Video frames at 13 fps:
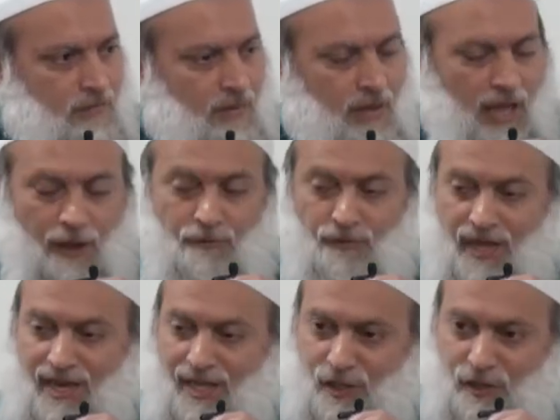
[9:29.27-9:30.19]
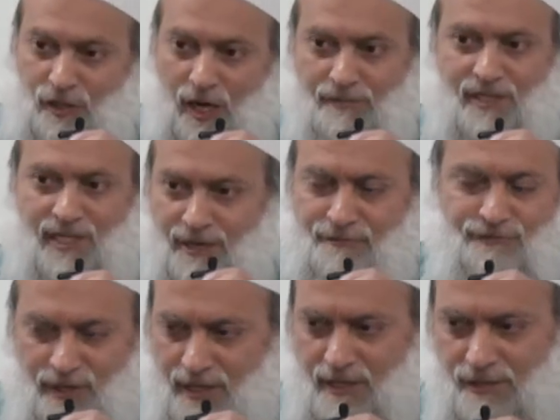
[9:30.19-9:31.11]
I really jumped 10
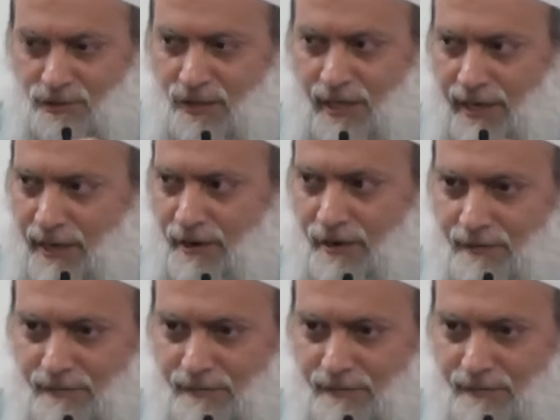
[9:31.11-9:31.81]
feet into the air.